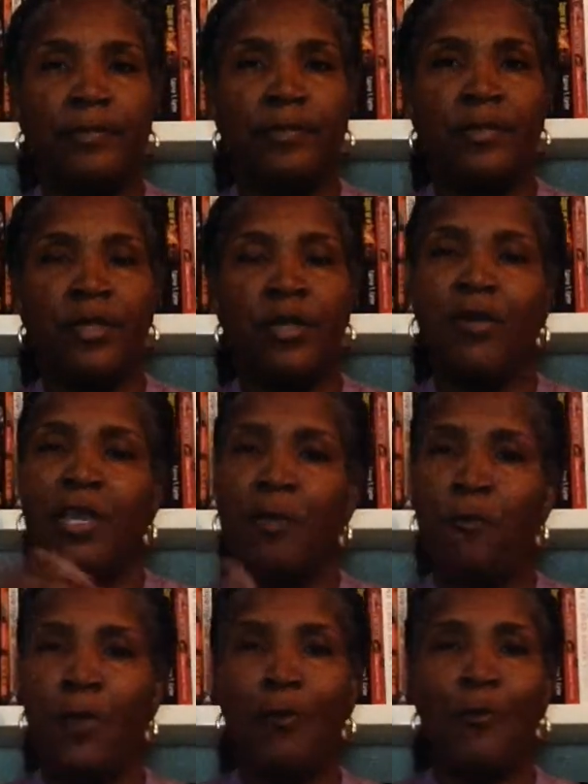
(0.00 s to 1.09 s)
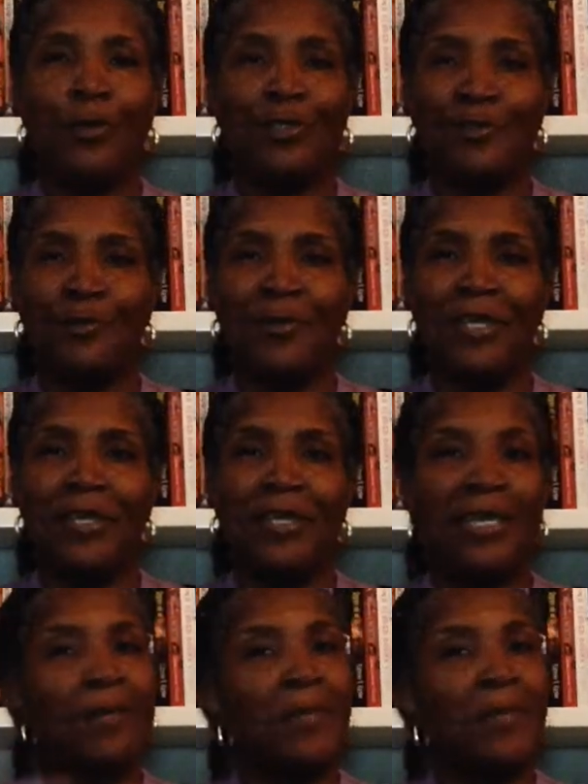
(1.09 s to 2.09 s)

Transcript: You know, and what works for me again